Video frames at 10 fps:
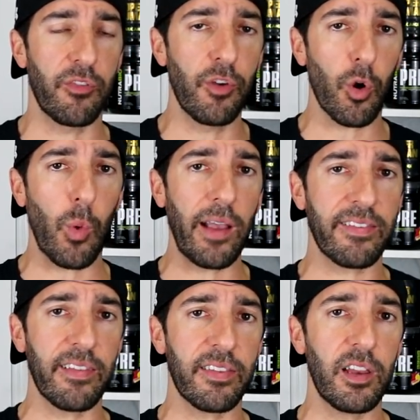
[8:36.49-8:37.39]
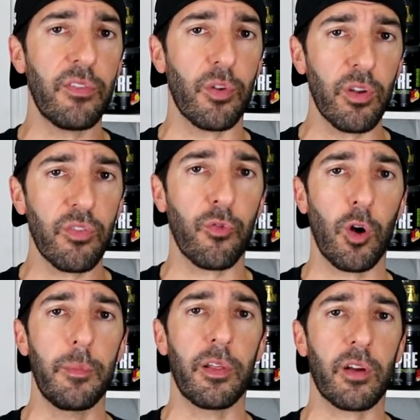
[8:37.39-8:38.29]
If you are Y-sensitive, there is
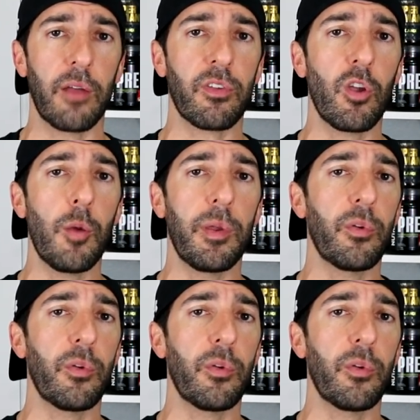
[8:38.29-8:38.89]
40 milligrams of yohimbe,